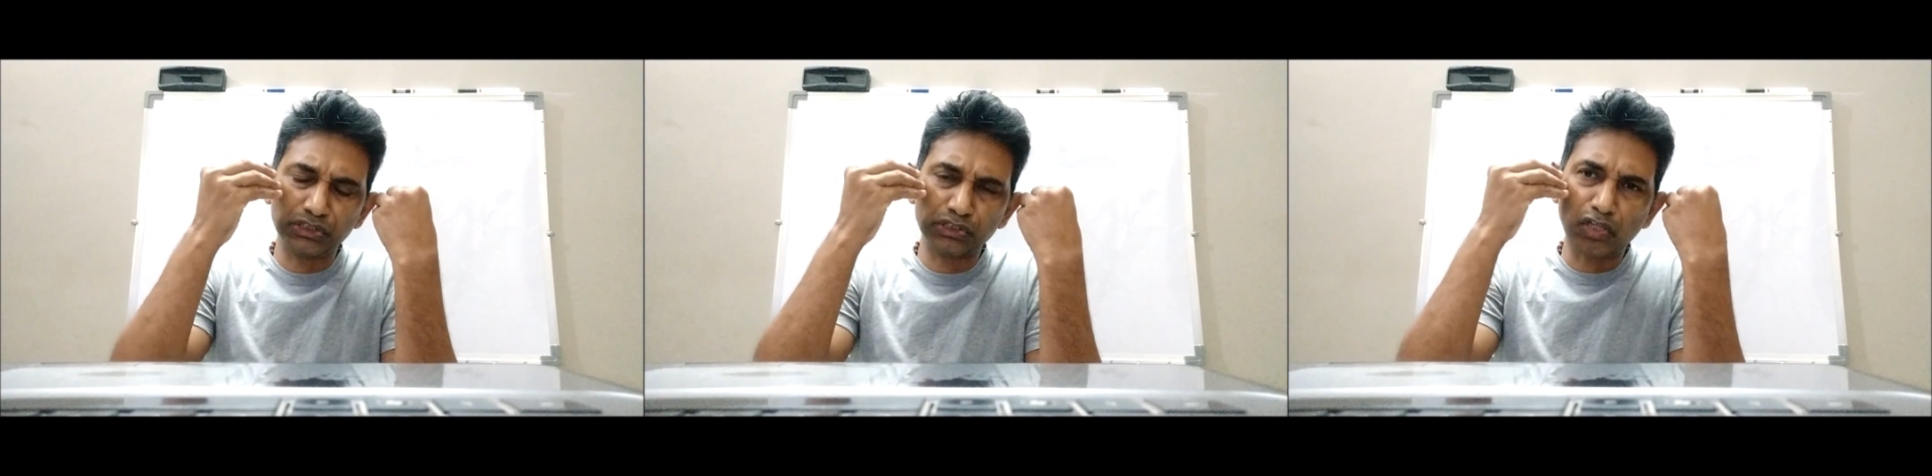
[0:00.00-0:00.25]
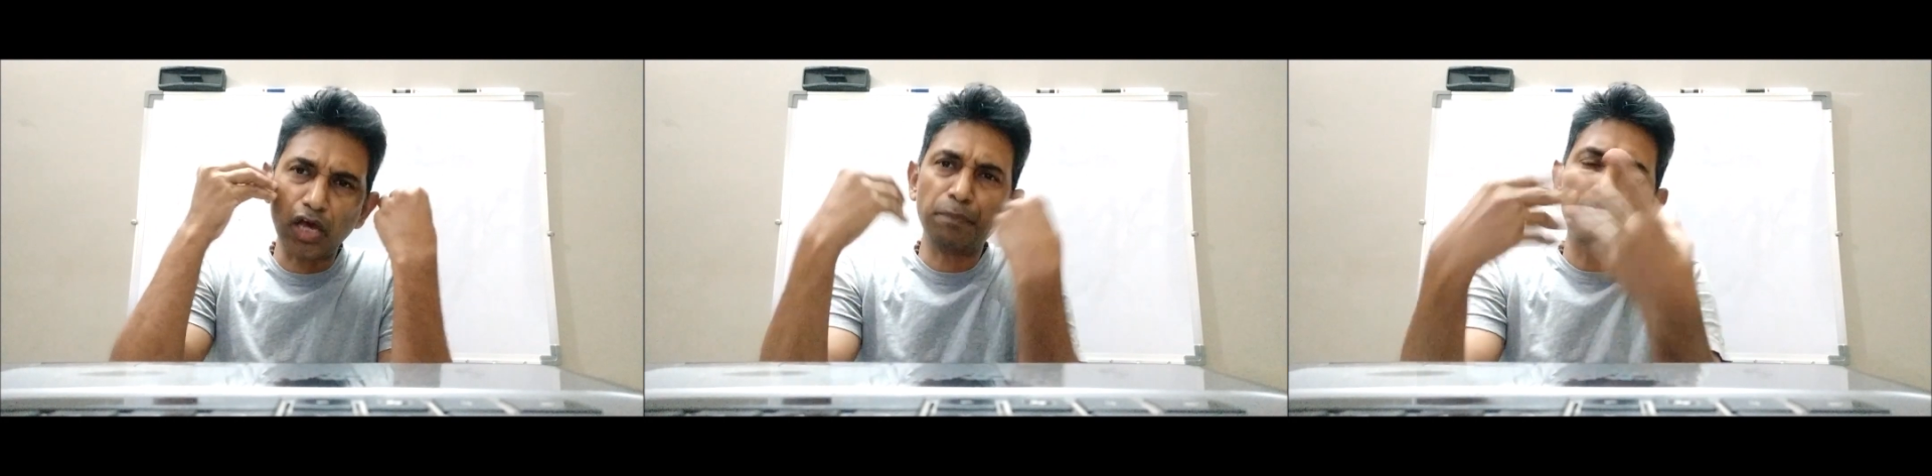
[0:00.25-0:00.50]

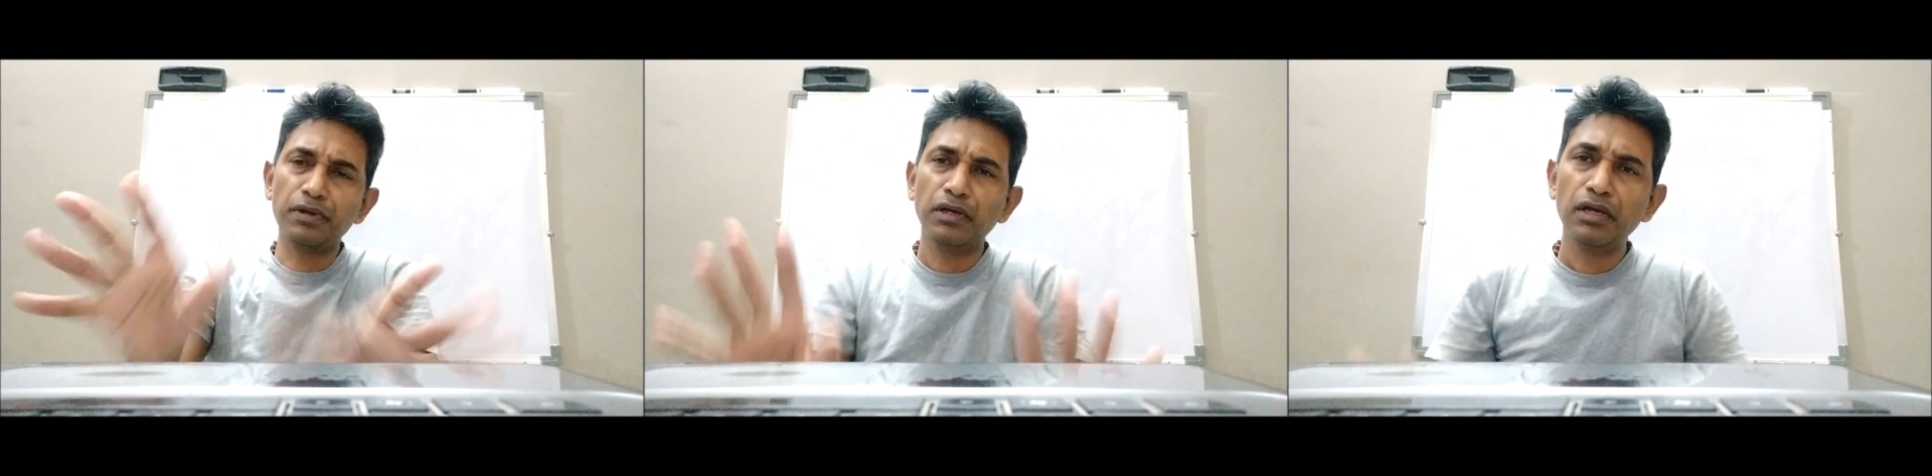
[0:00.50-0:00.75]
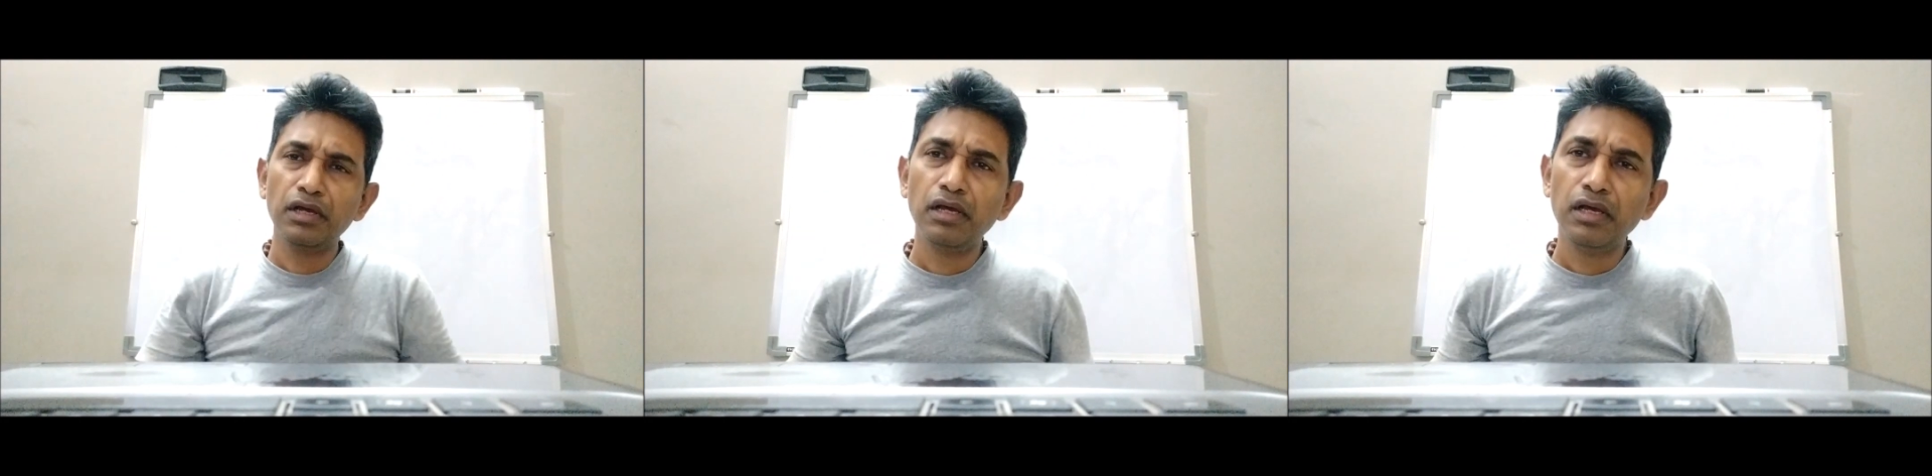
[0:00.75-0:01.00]
stop
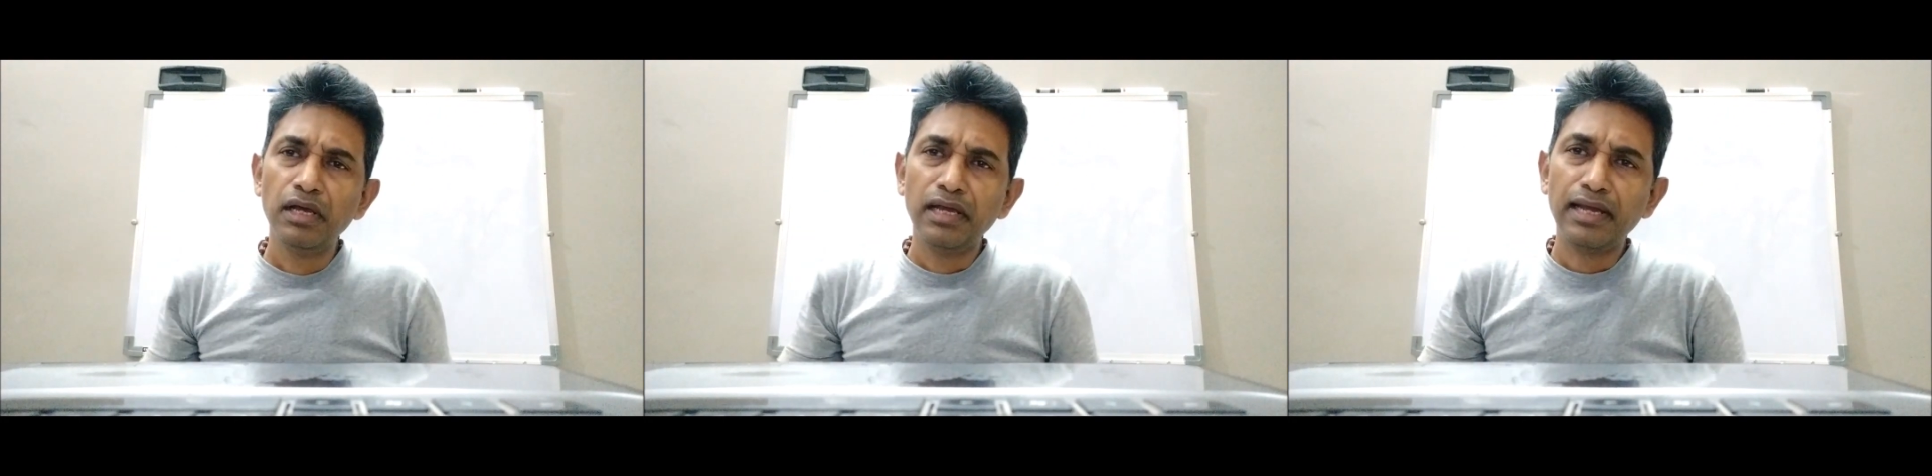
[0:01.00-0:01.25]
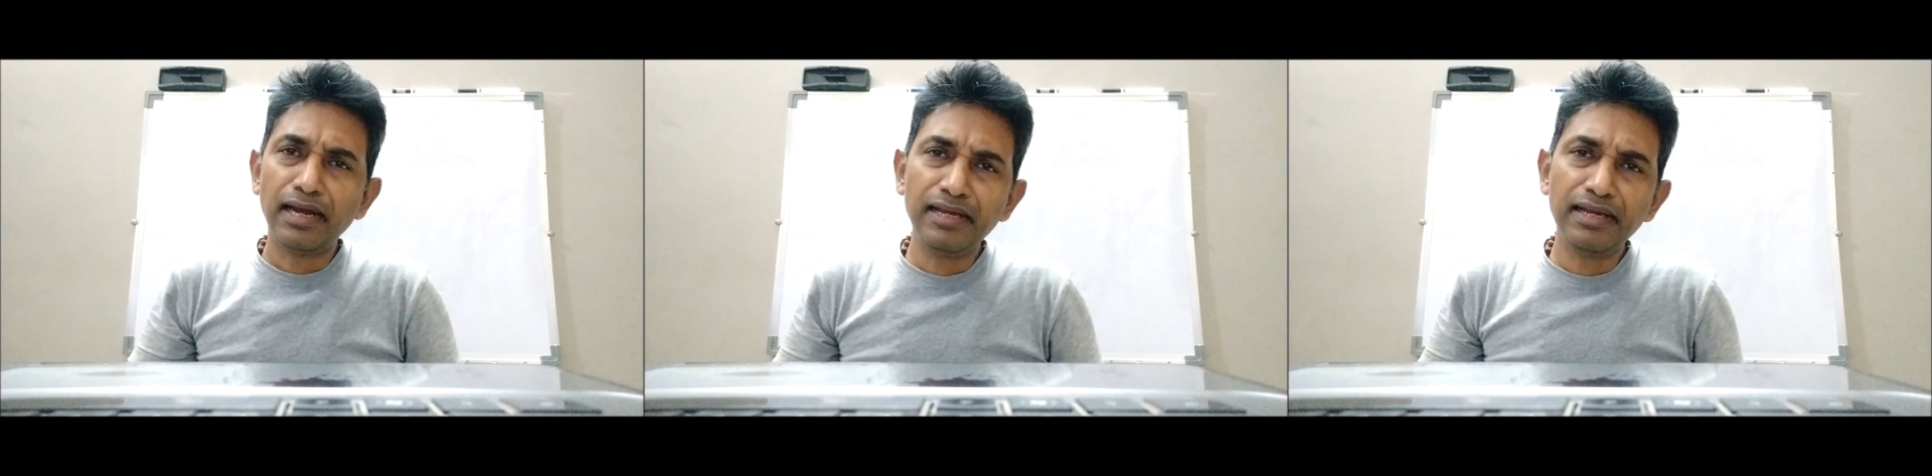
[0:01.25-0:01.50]

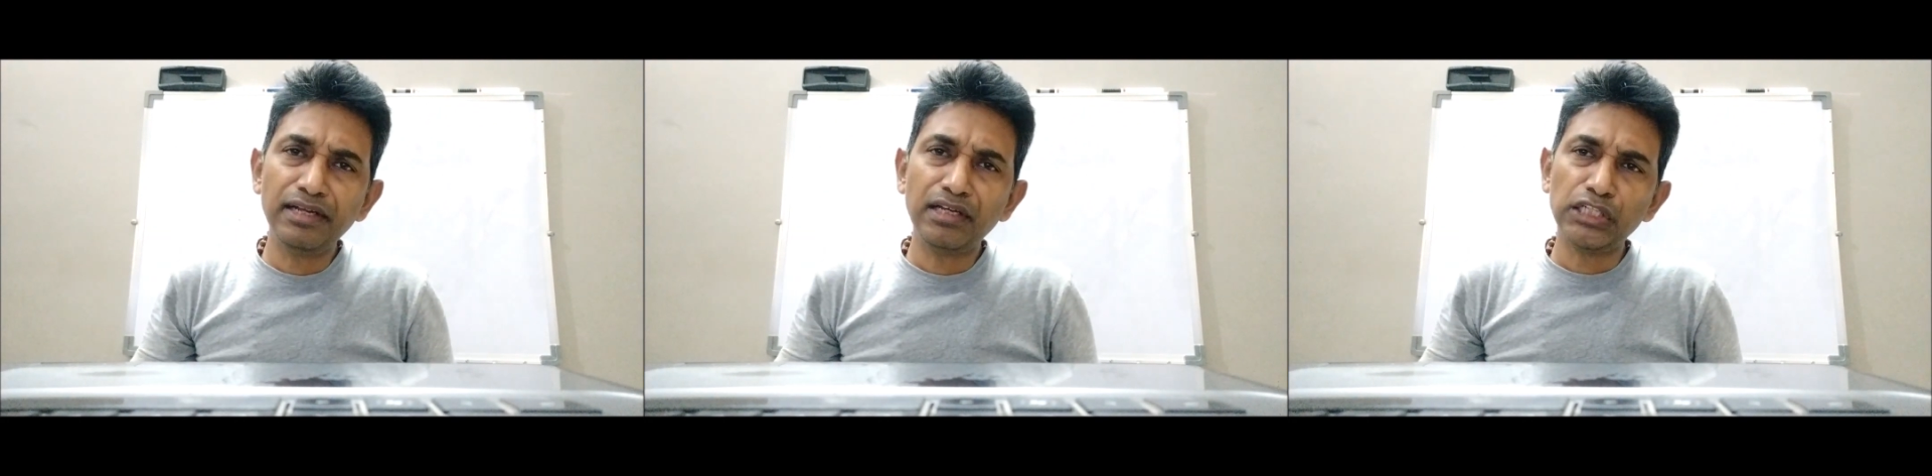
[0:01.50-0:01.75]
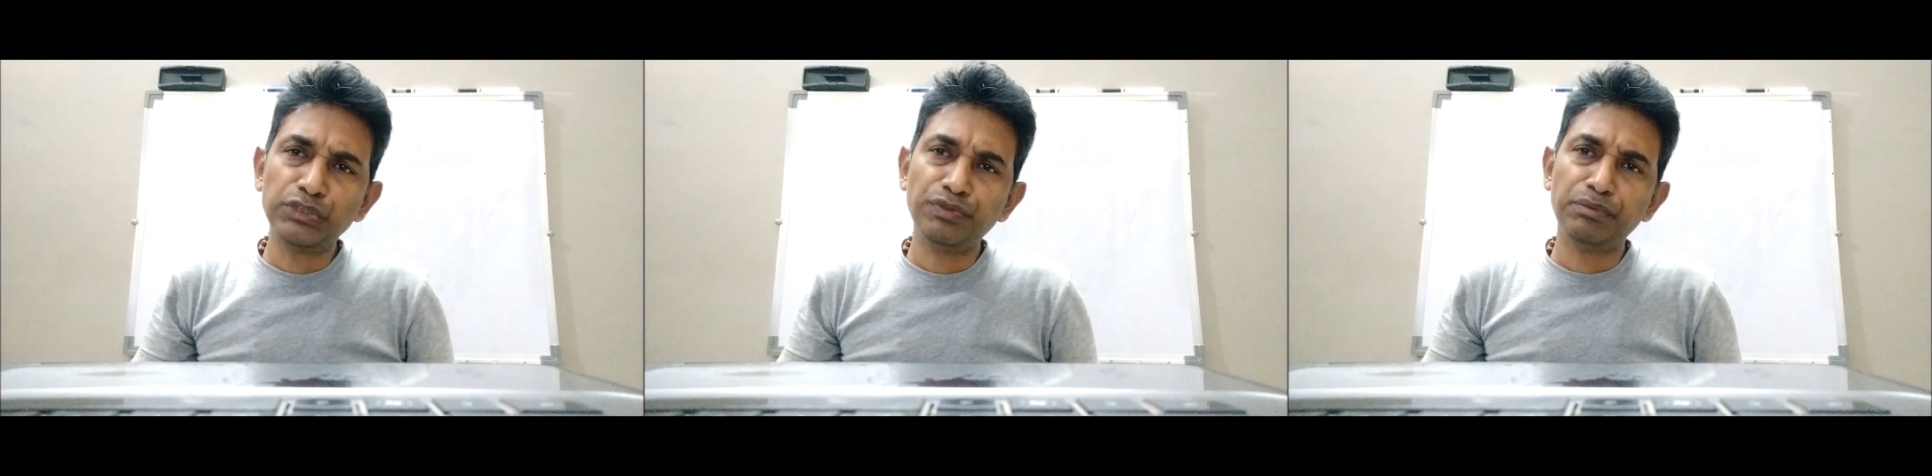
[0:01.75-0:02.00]
getting in
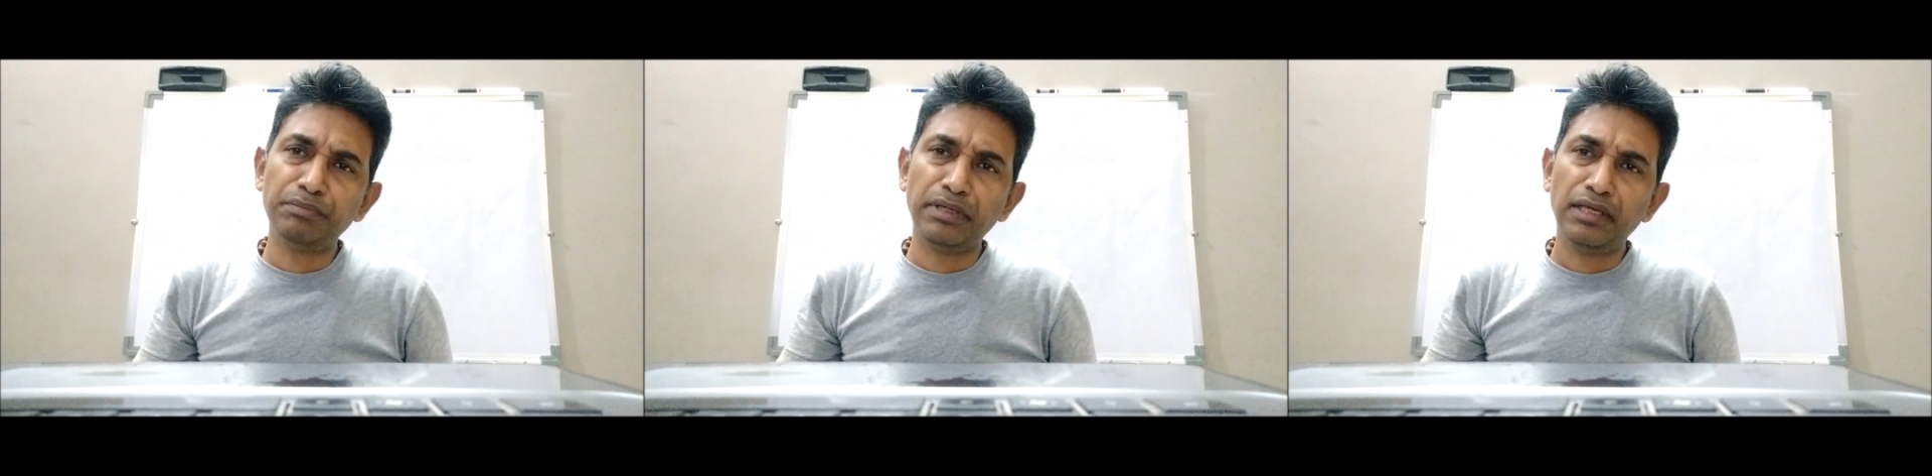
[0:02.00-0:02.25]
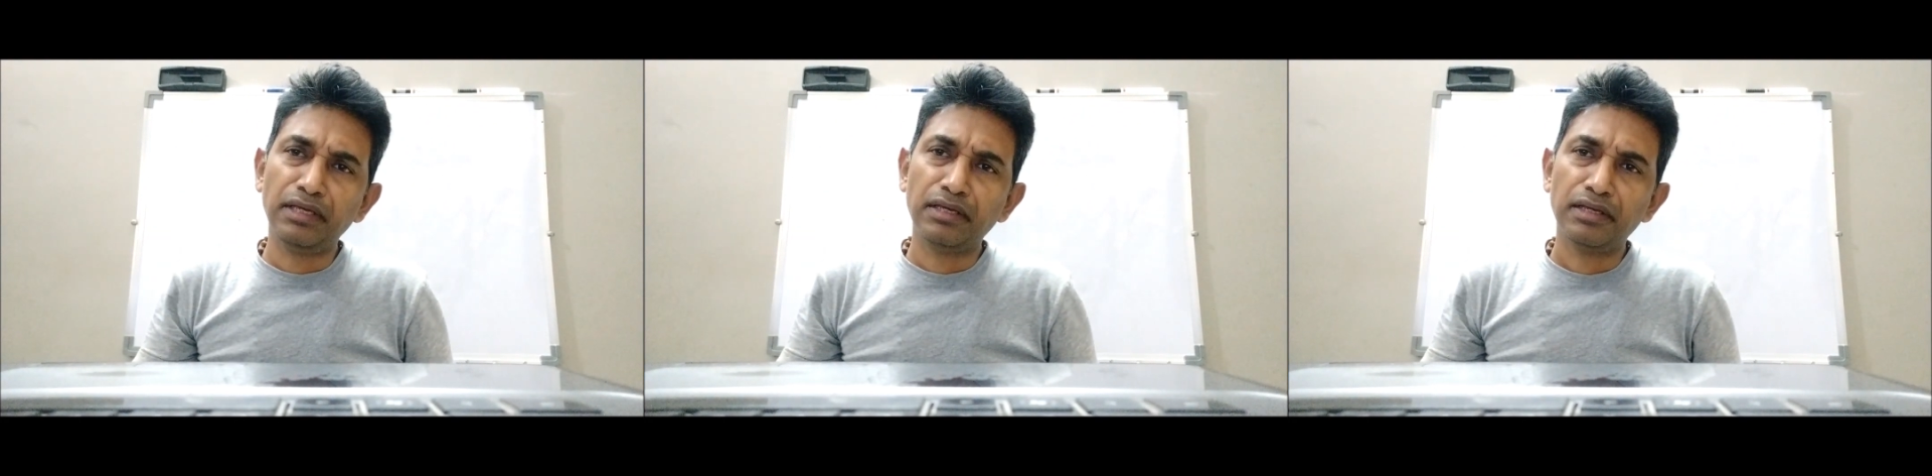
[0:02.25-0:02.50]
touch with
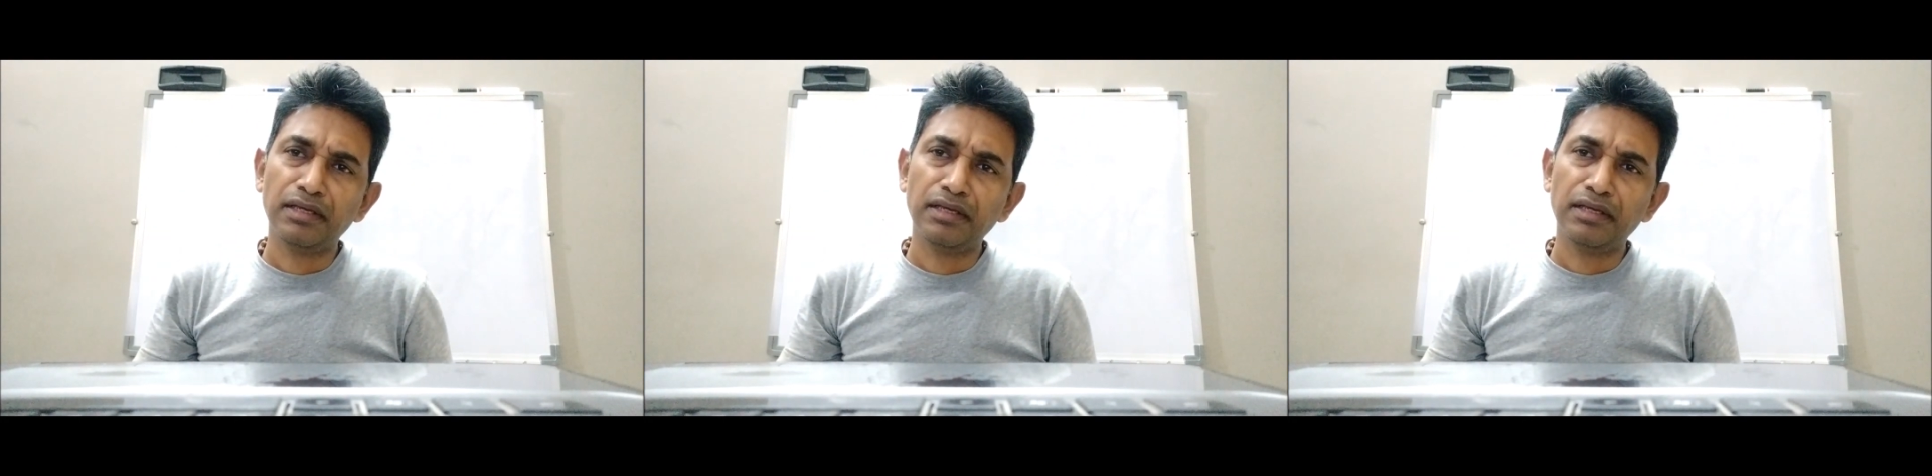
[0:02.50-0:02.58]
me.